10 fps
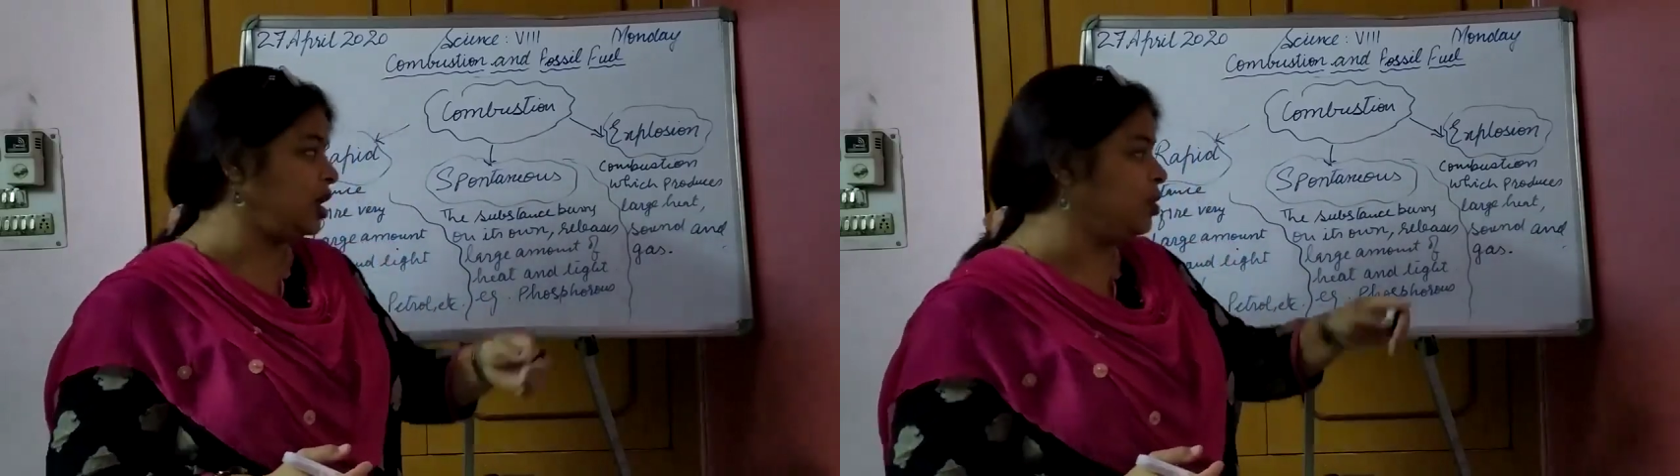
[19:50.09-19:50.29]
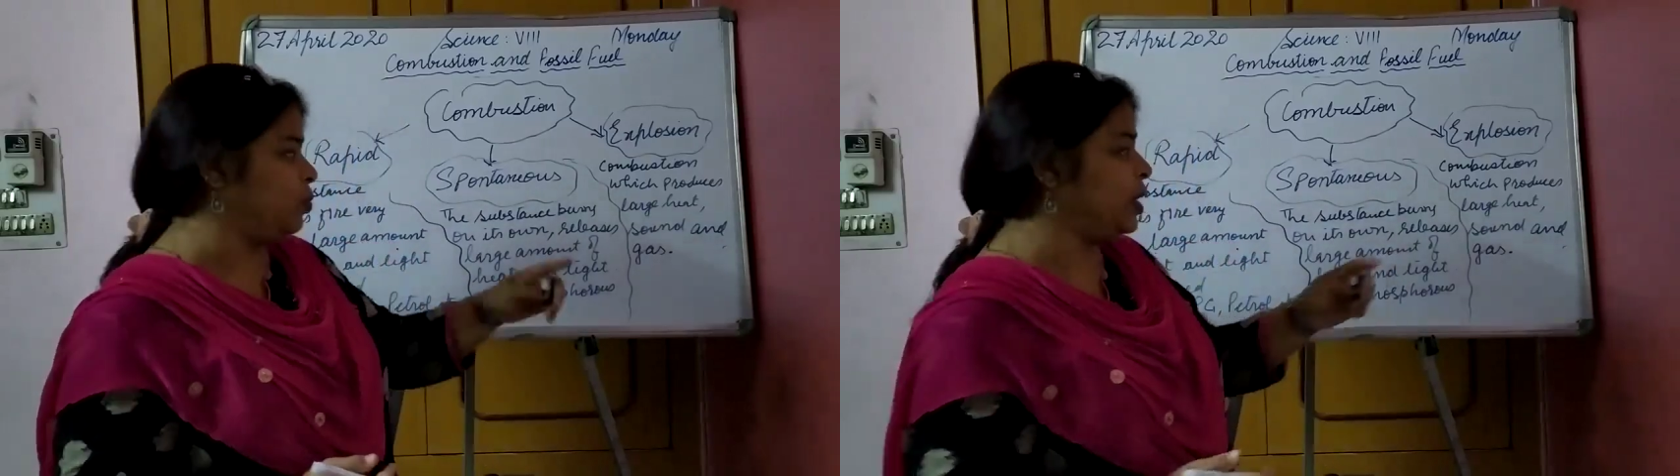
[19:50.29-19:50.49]

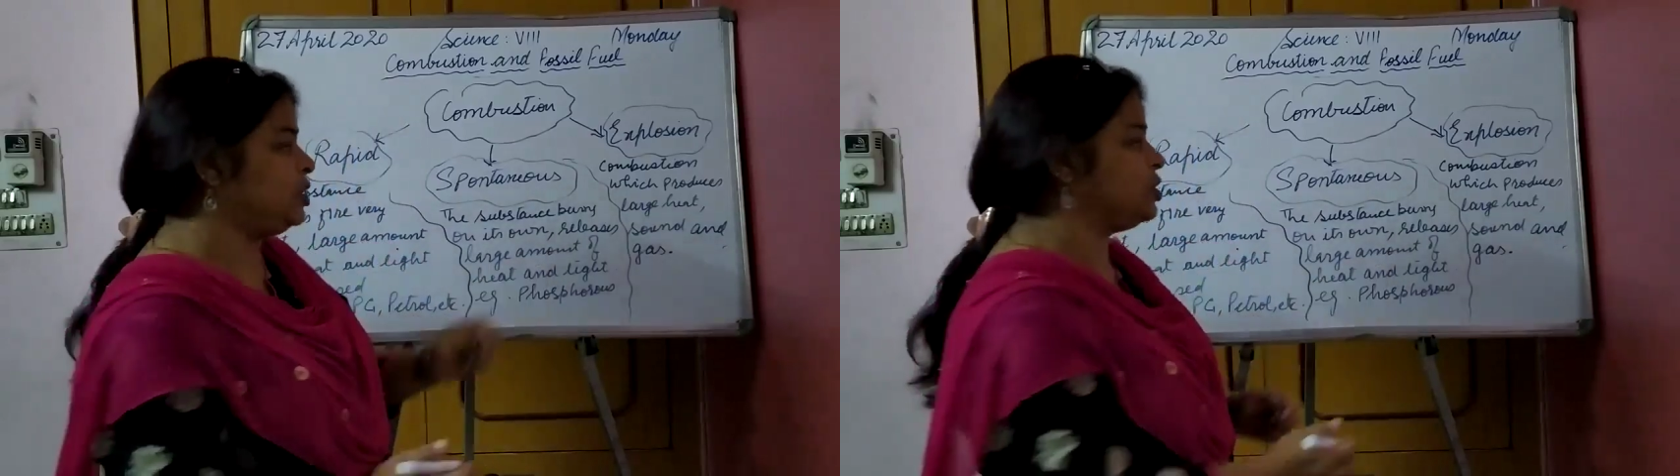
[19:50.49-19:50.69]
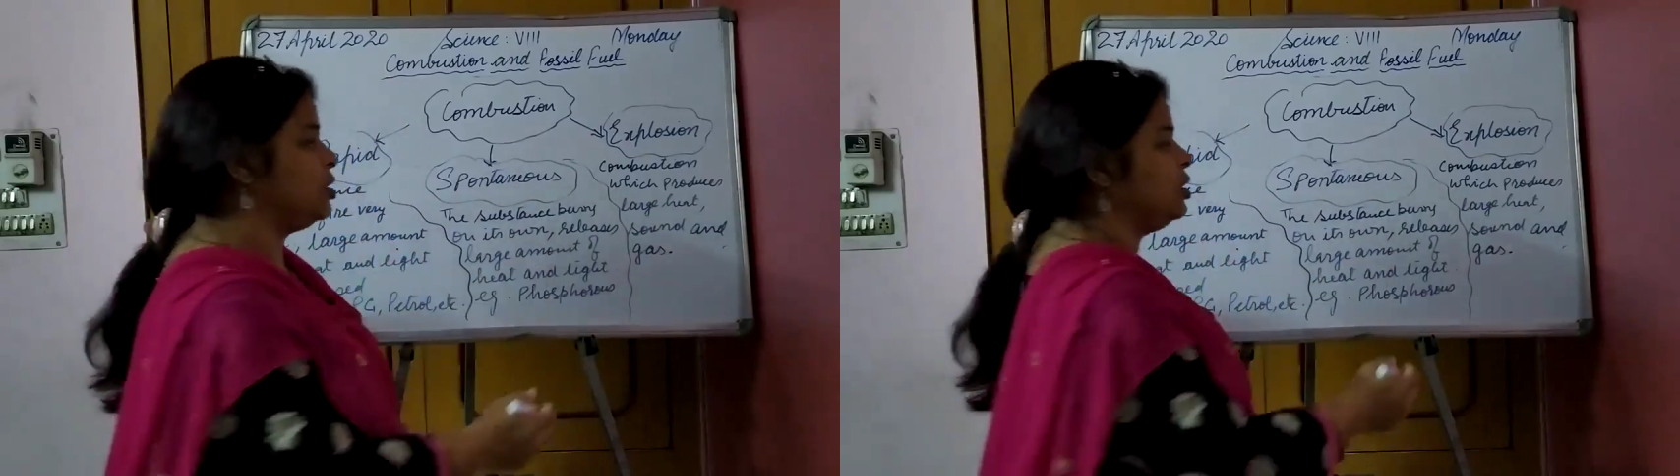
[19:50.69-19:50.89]
in
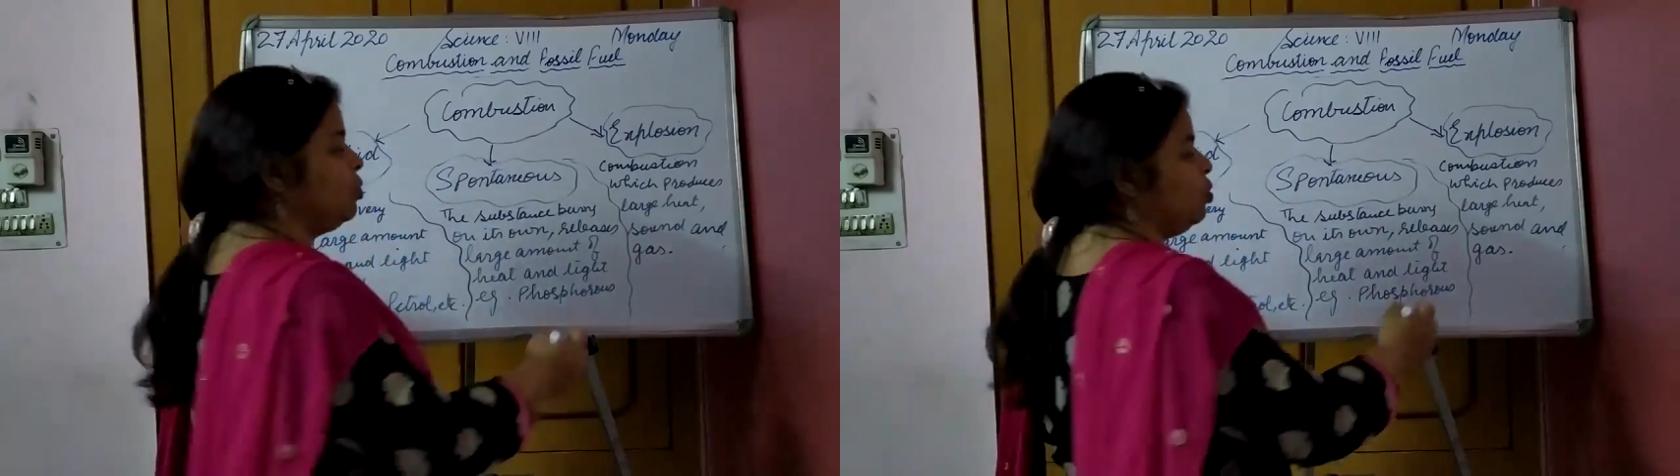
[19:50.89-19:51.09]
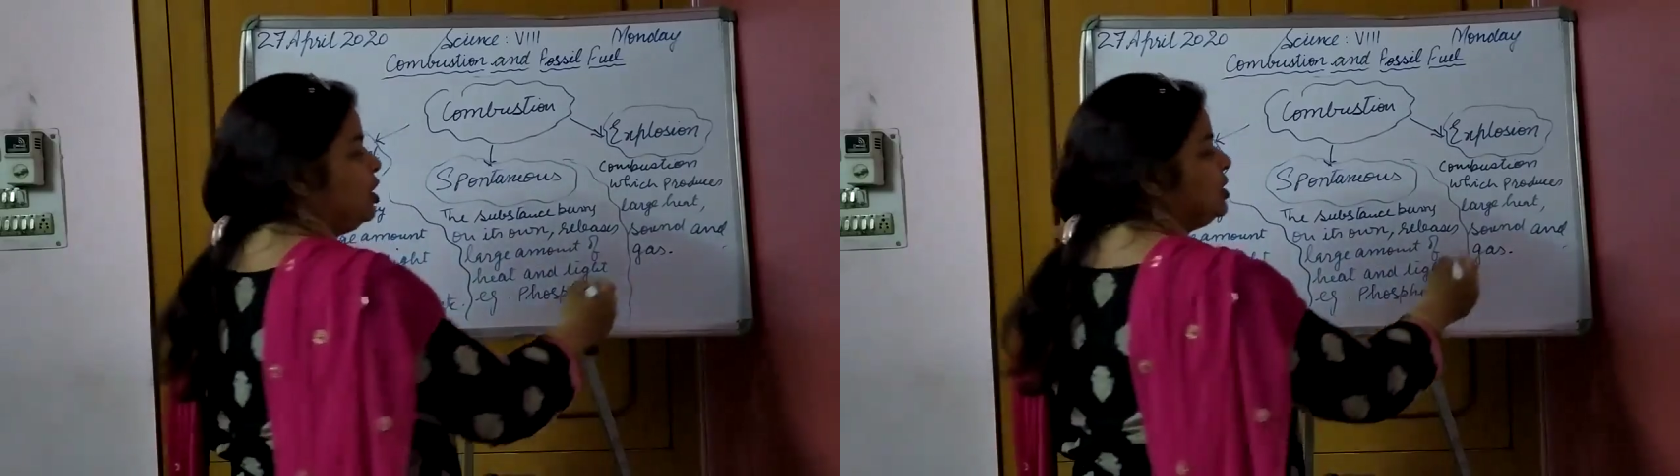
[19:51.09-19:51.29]
which
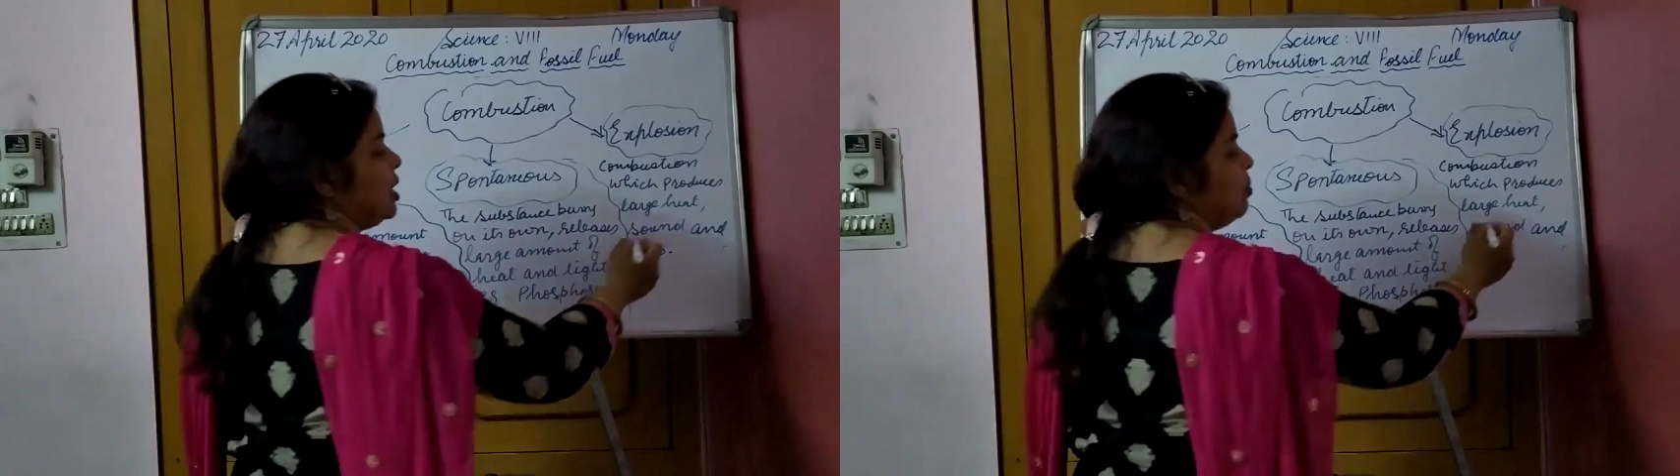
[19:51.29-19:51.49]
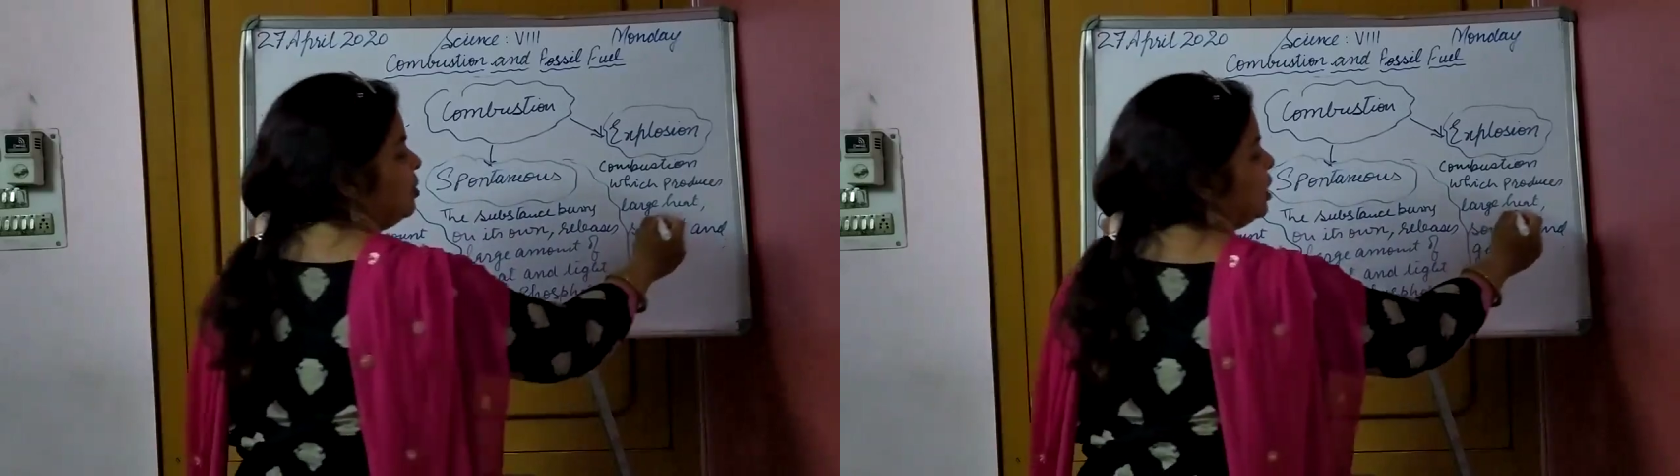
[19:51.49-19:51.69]
what is
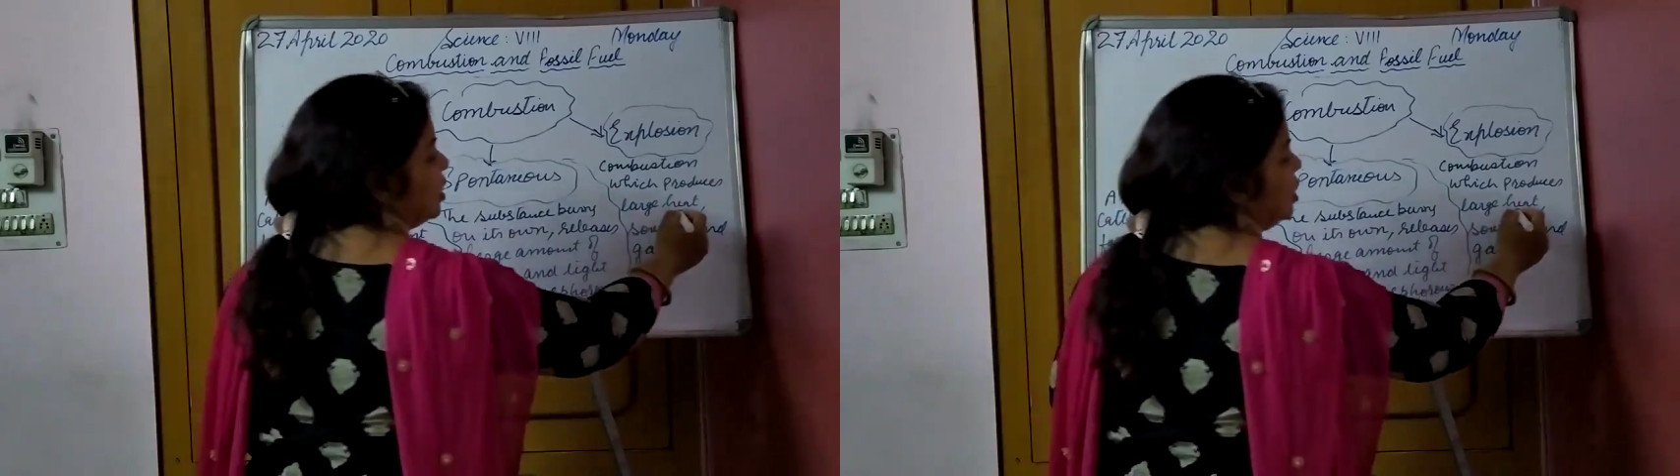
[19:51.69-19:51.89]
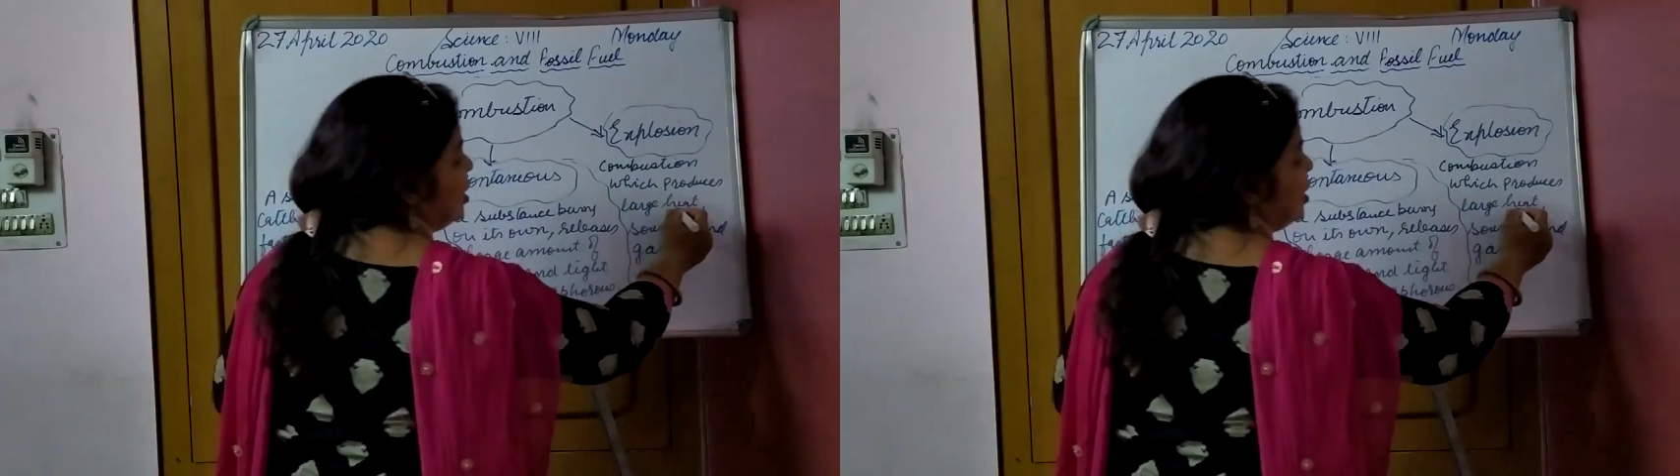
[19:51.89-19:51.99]
happening?